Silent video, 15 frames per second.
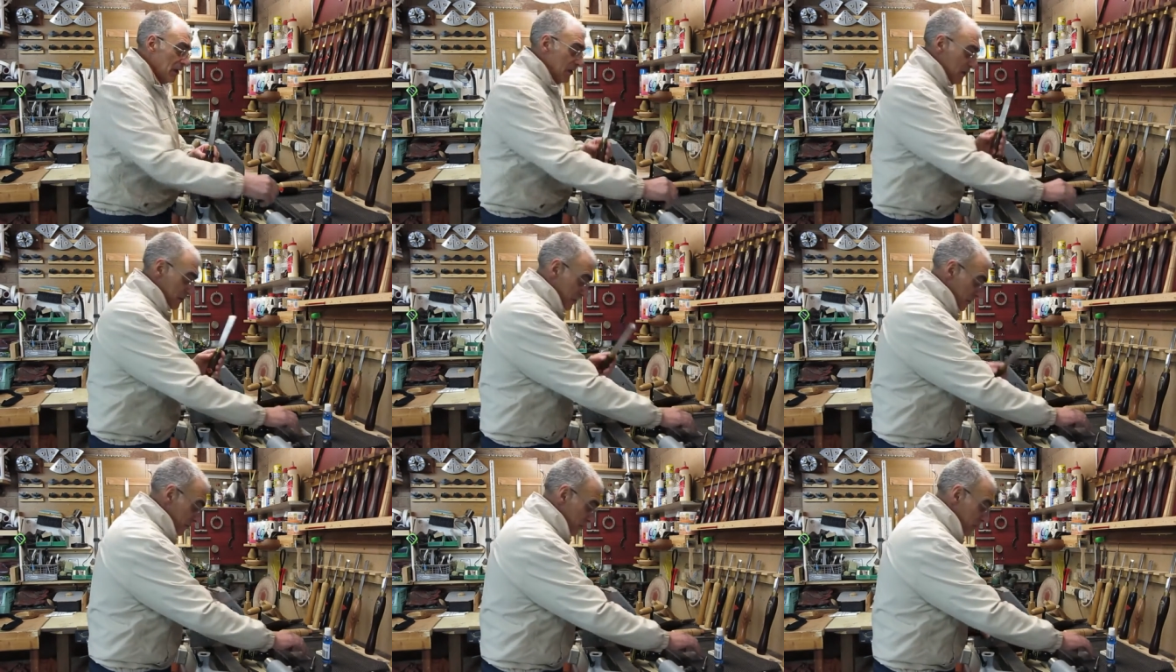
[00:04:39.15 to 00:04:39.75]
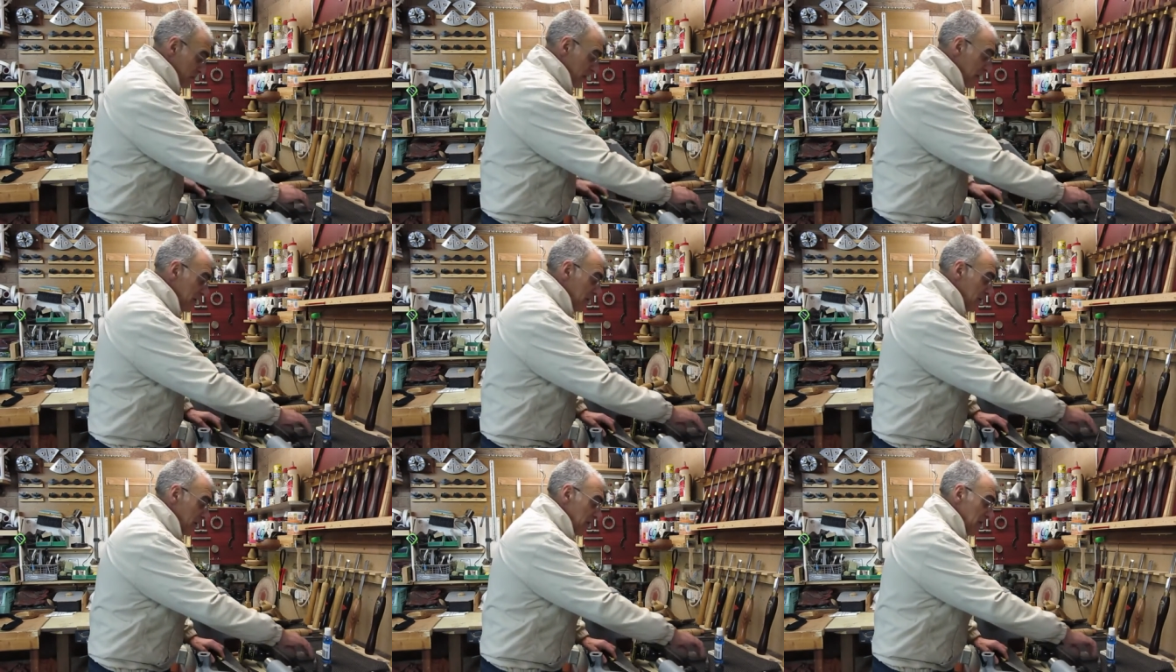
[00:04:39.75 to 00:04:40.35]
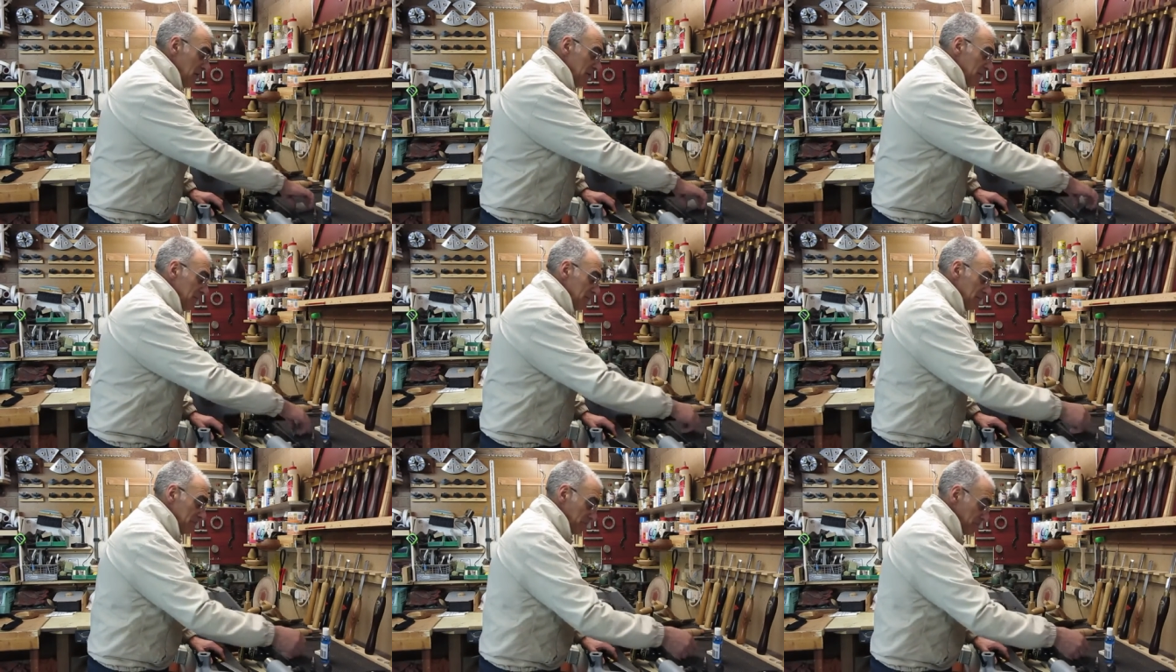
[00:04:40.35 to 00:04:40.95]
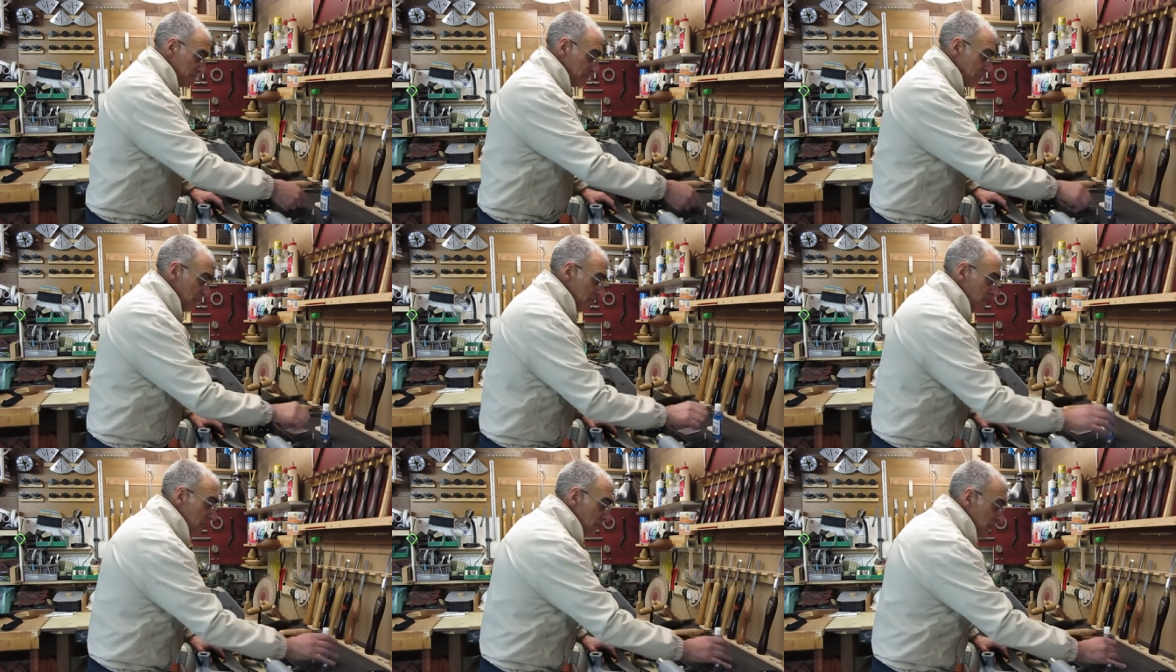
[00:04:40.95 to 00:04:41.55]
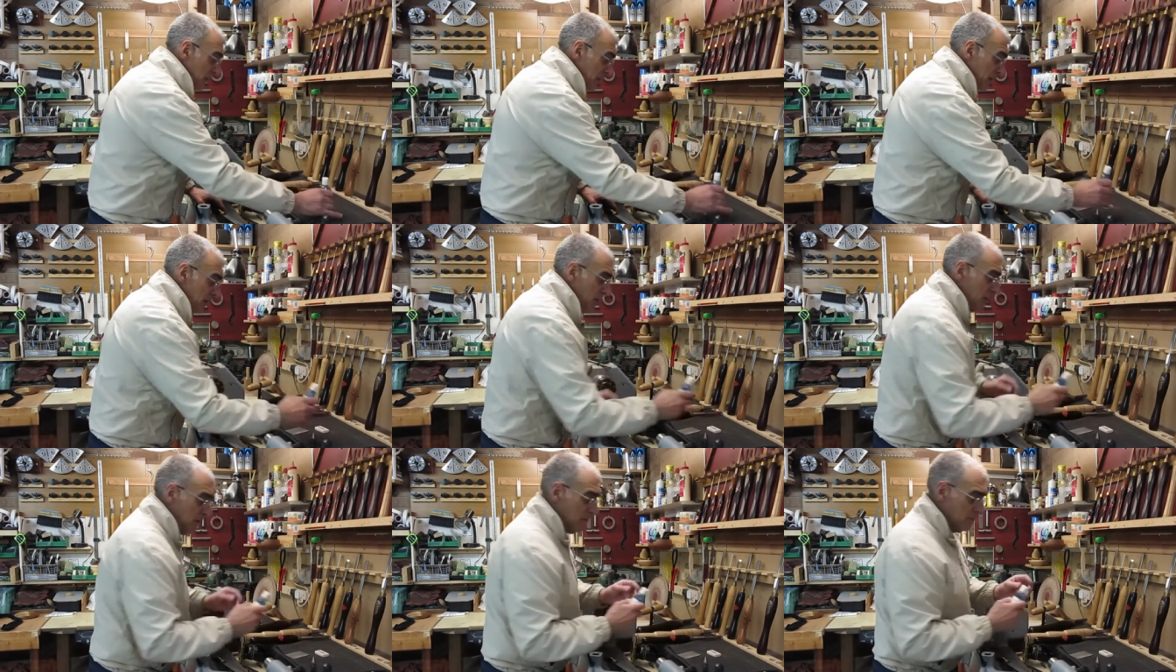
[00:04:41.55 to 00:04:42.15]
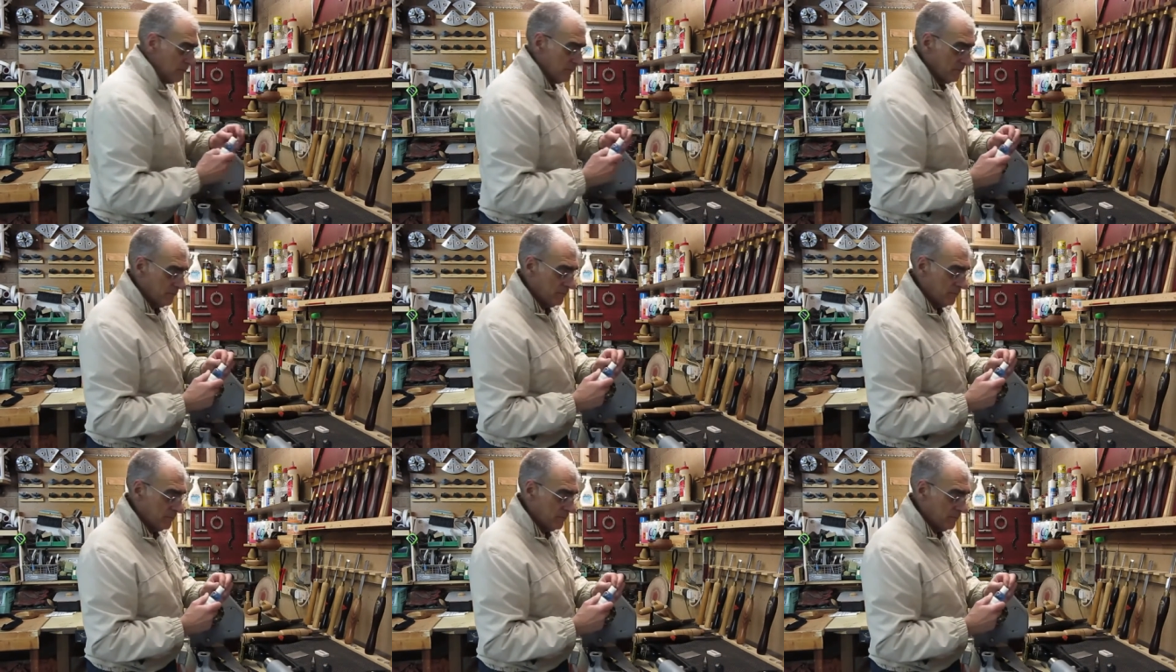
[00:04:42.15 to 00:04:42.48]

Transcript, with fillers: So you take the, um,